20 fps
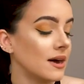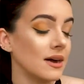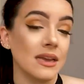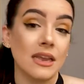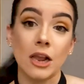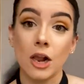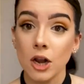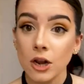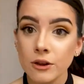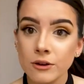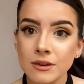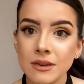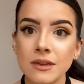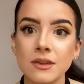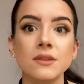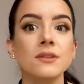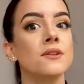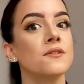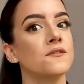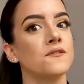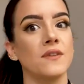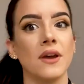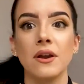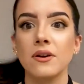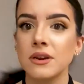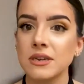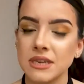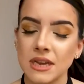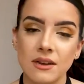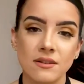included,
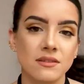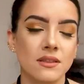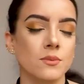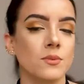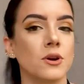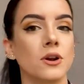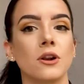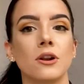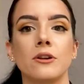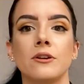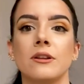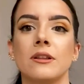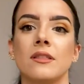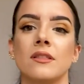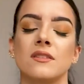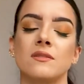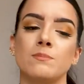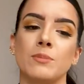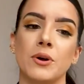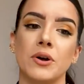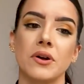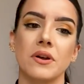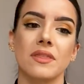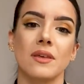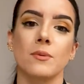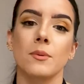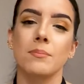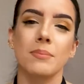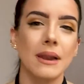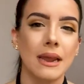fairy tales that were included in this book that
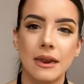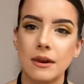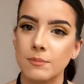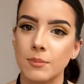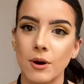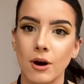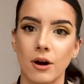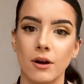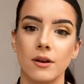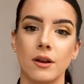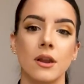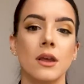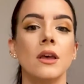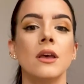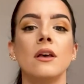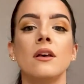were played upon.